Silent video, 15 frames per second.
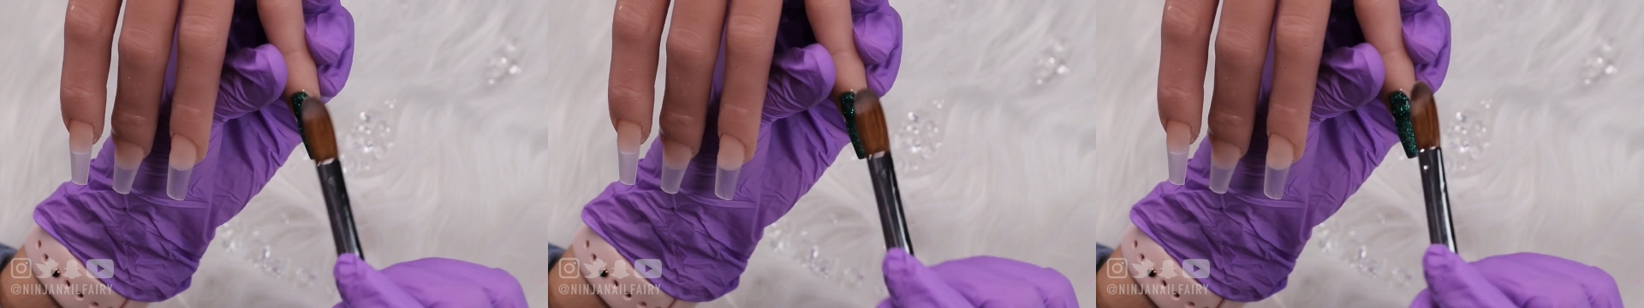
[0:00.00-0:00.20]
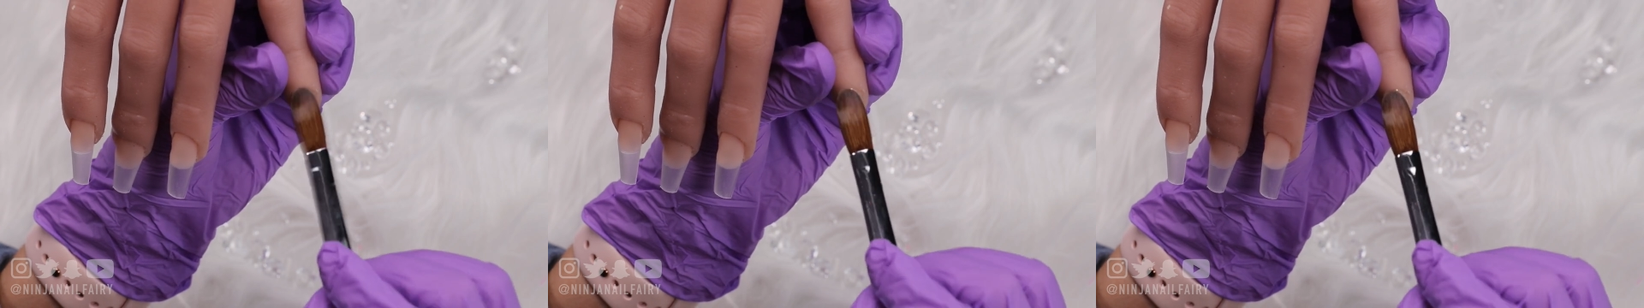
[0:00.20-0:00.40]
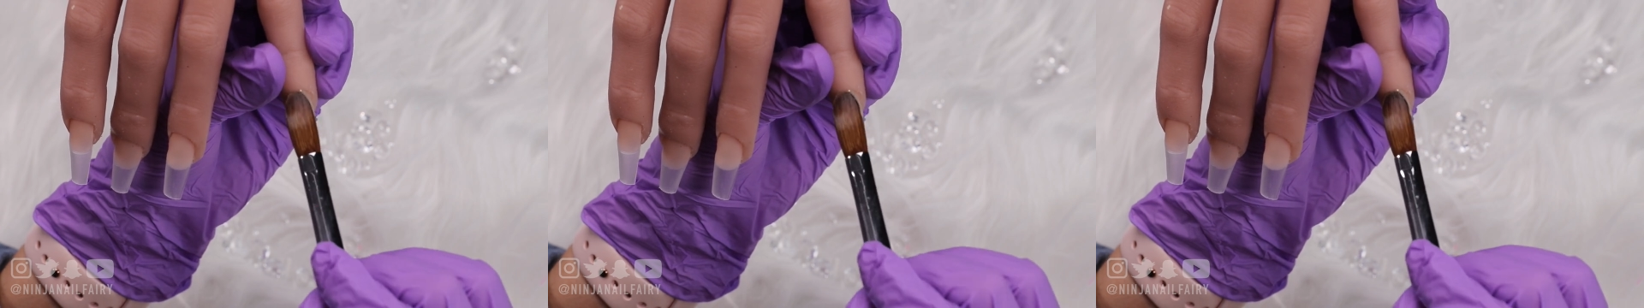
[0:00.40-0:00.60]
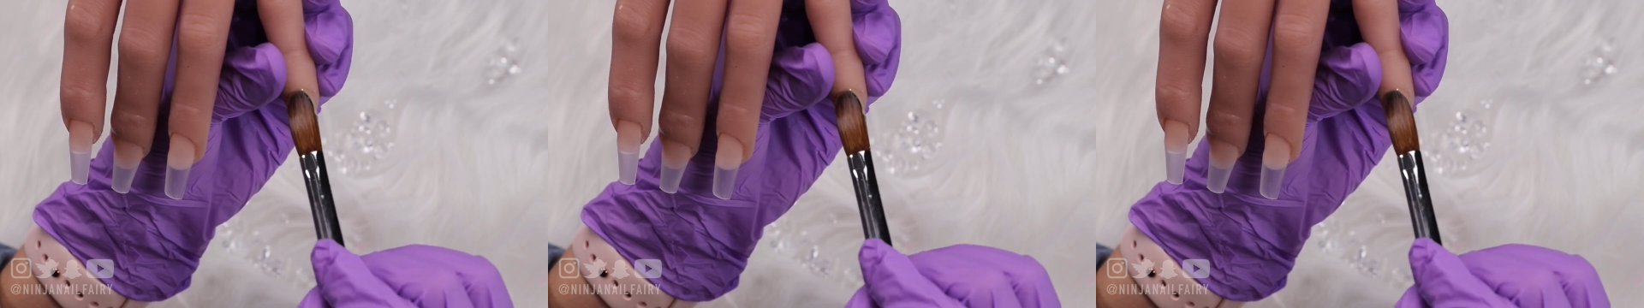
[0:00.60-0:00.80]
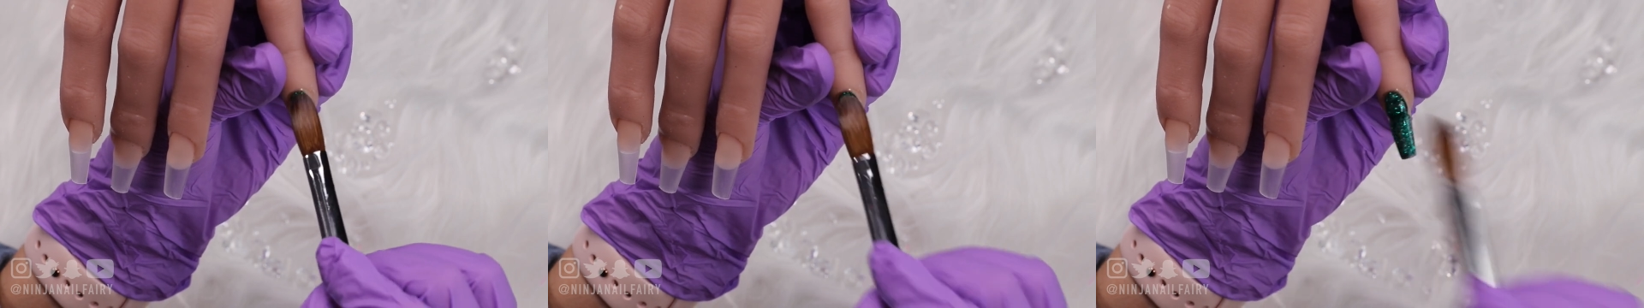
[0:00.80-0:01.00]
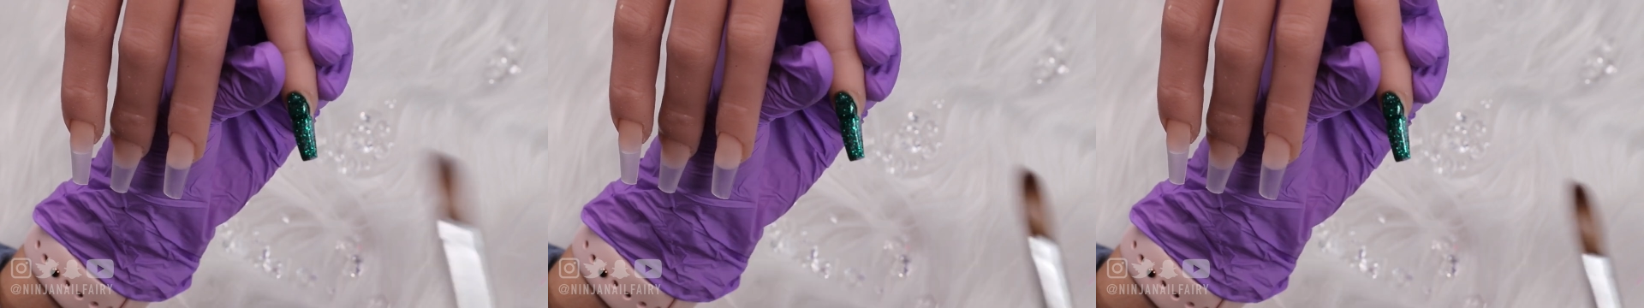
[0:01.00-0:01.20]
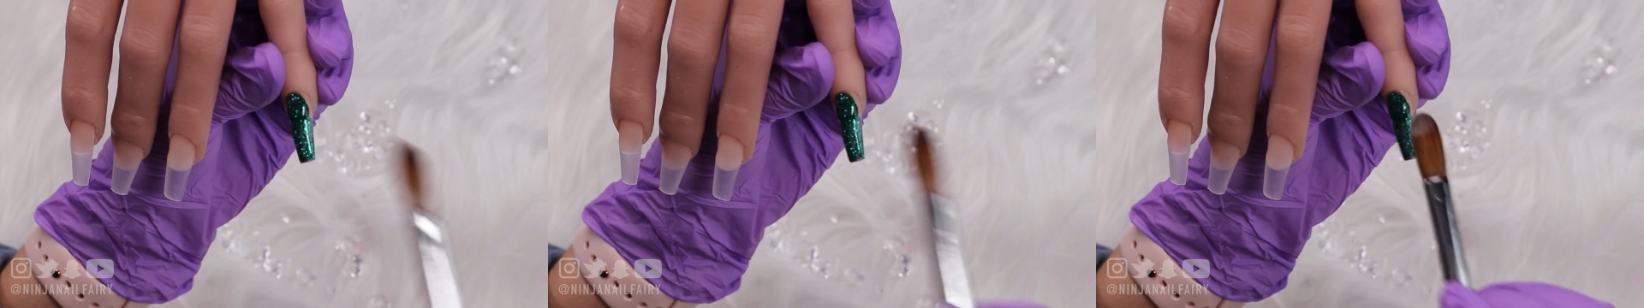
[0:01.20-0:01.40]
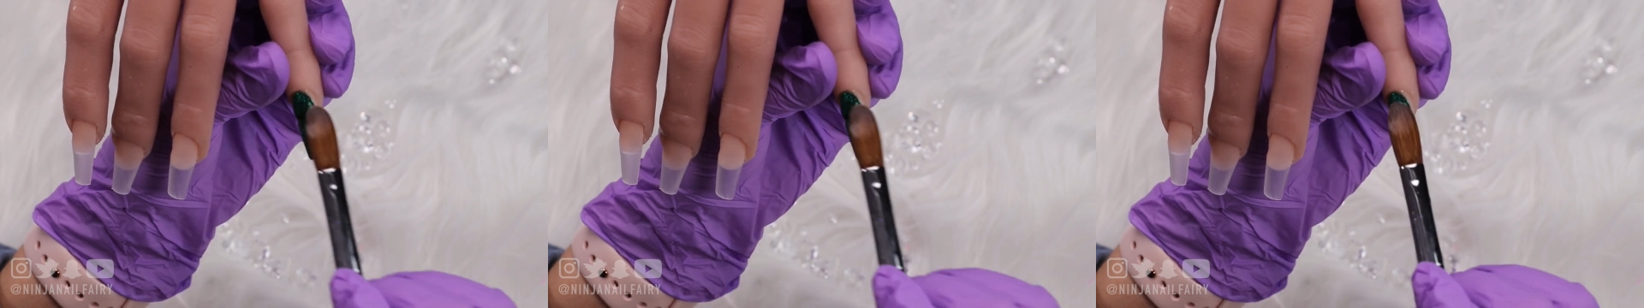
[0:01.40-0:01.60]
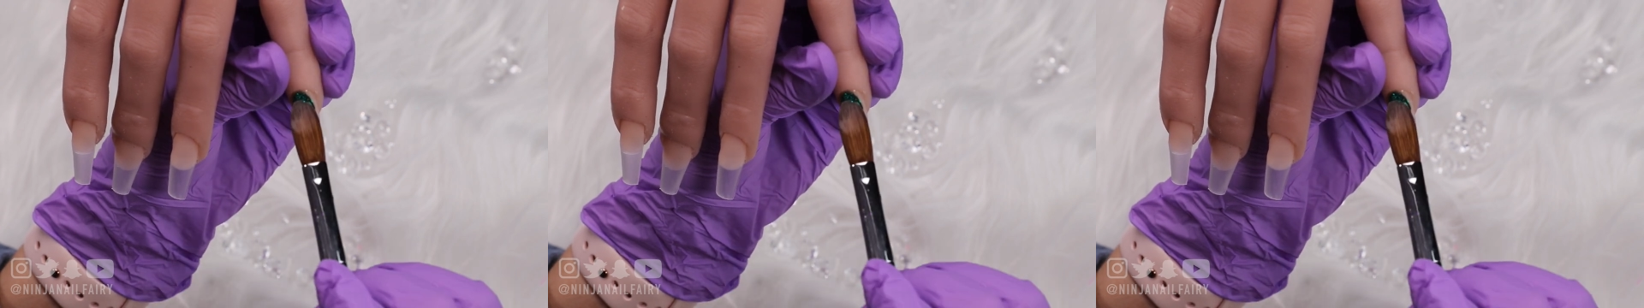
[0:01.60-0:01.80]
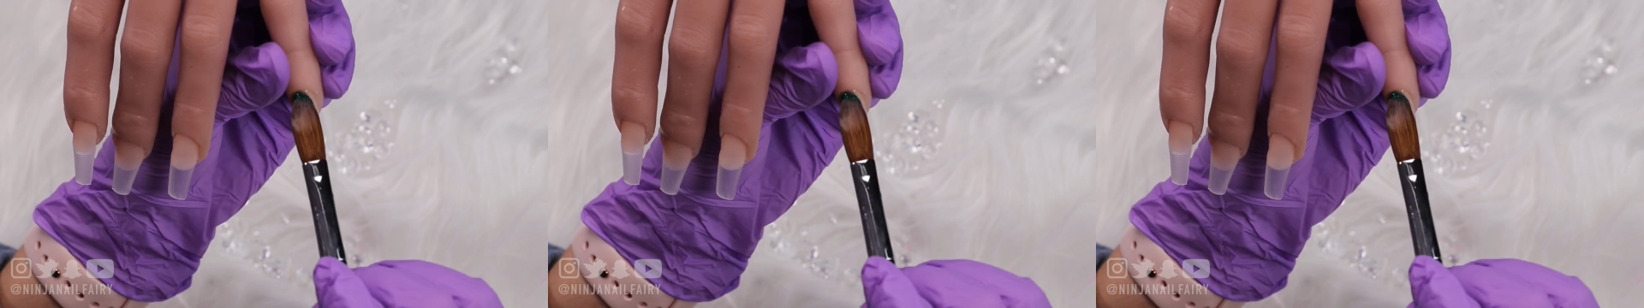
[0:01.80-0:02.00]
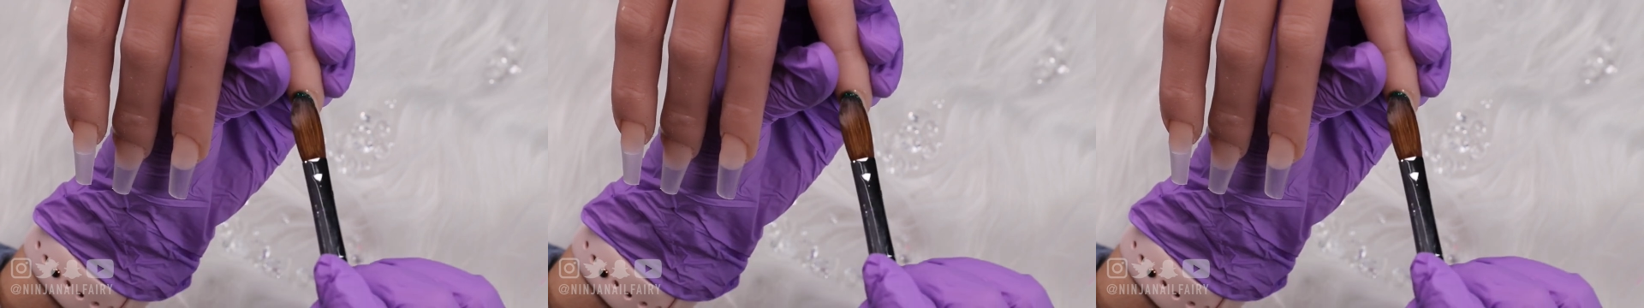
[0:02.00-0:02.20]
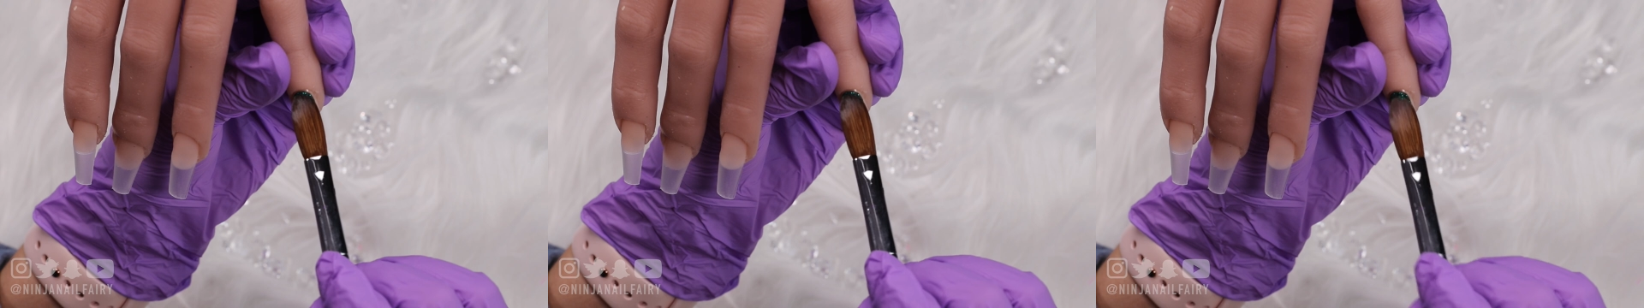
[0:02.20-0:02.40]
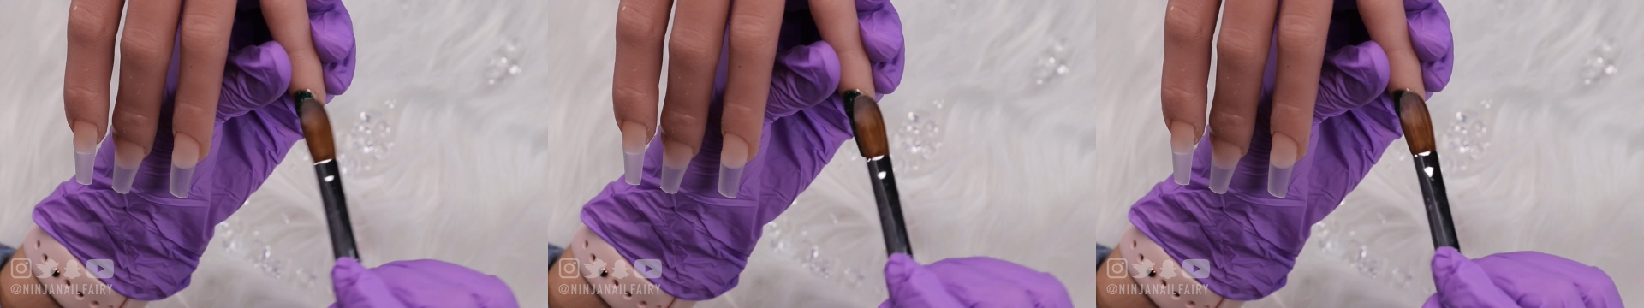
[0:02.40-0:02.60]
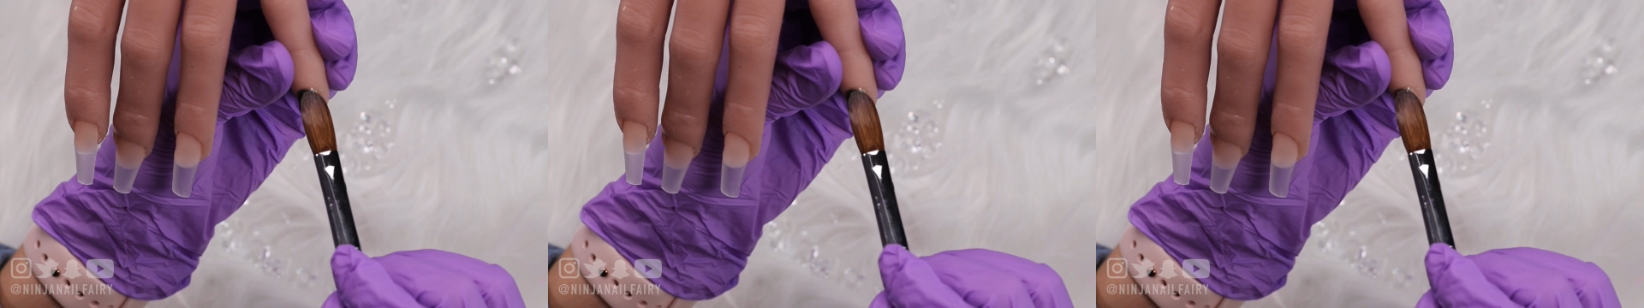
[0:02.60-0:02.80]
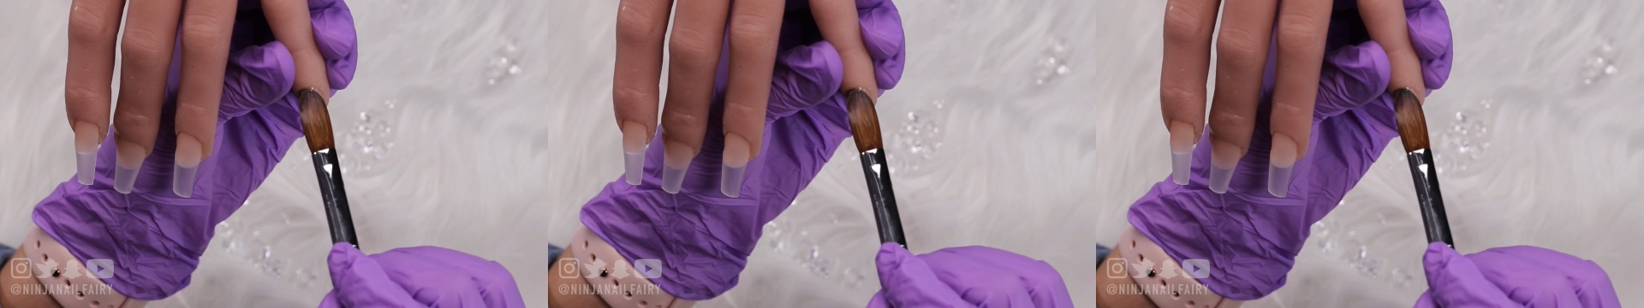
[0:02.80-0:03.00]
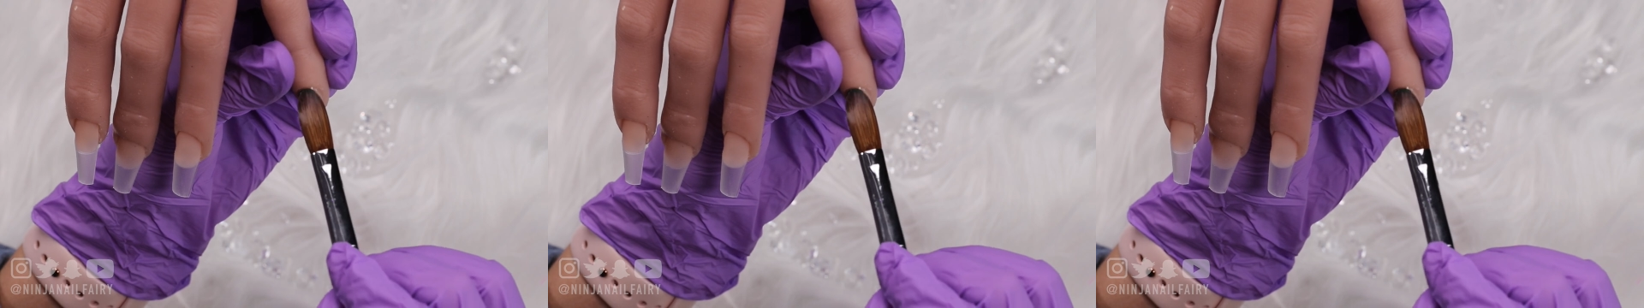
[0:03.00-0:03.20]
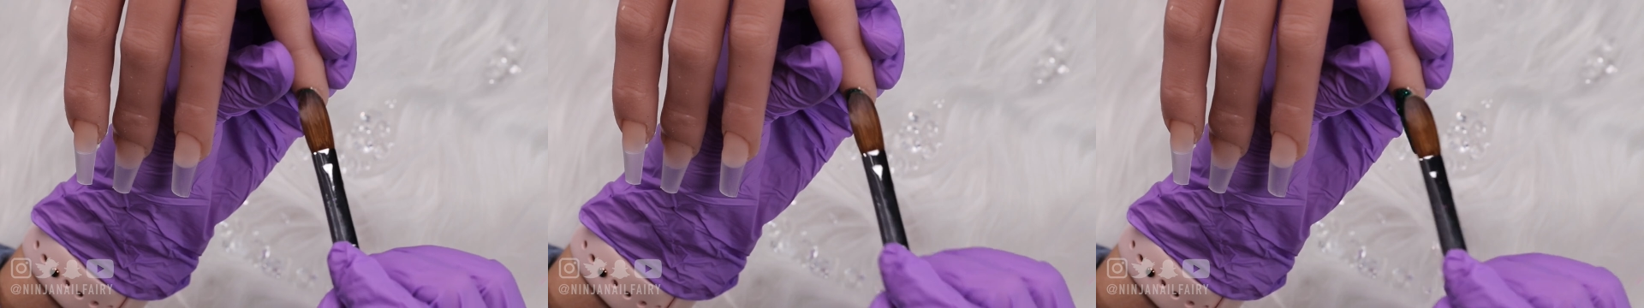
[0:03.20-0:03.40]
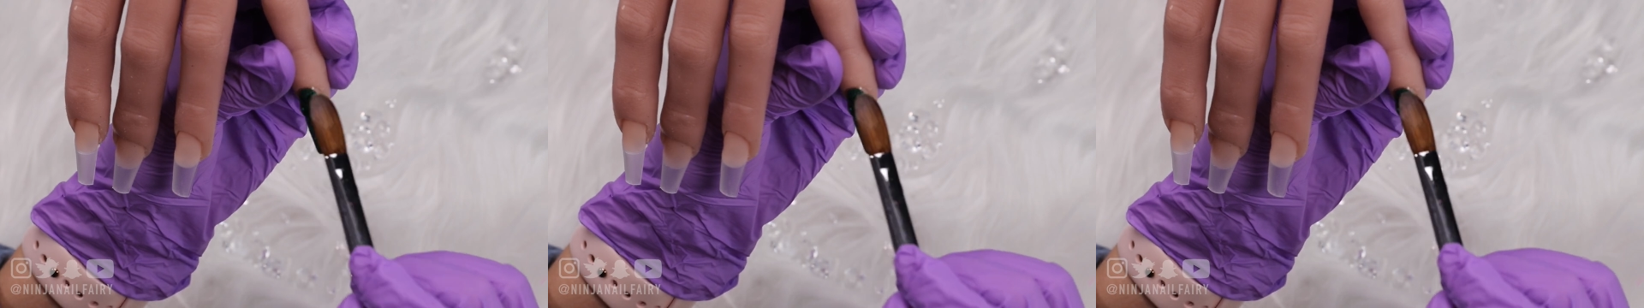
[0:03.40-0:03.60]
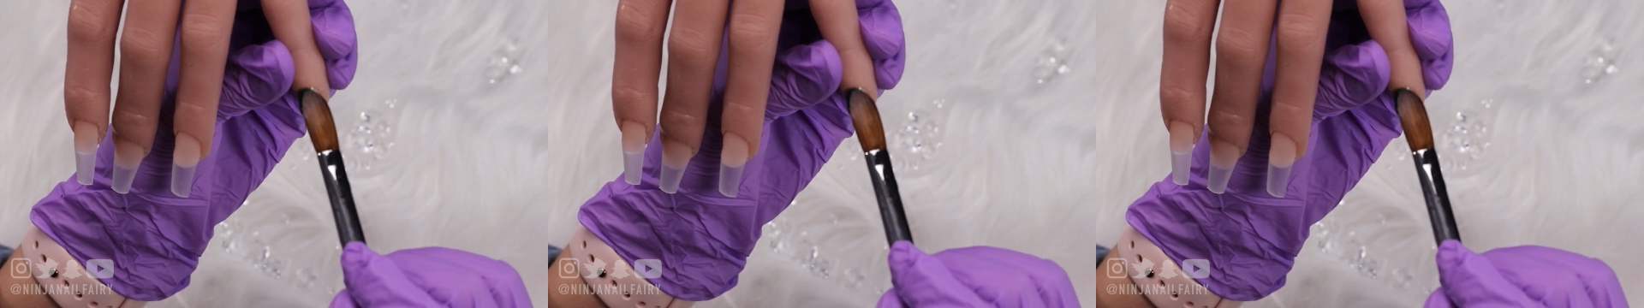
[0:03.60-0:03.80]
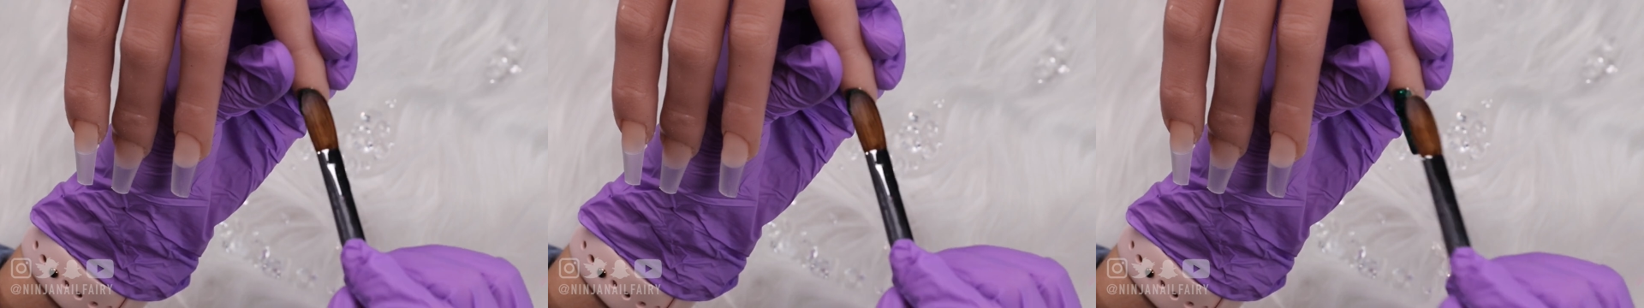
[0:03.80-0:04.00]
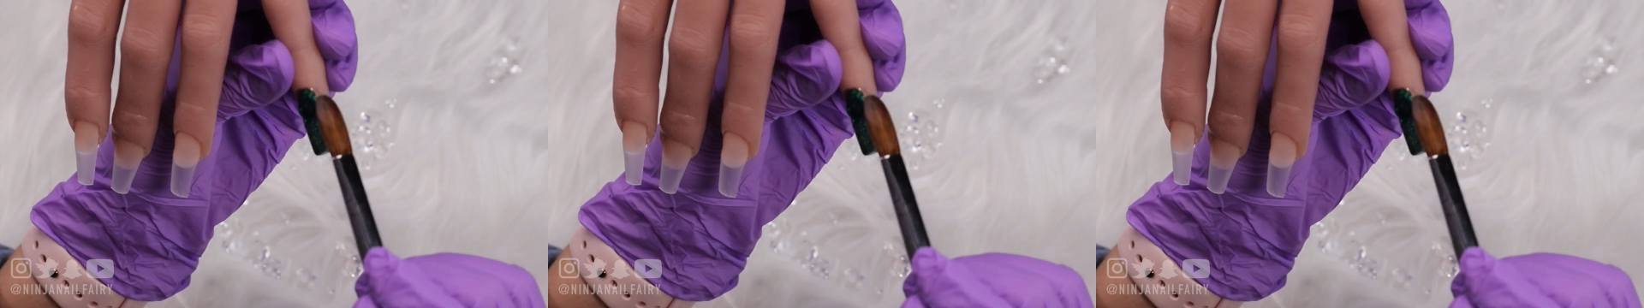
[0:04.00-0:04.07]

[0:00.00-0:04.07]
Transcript: (no speaker visible)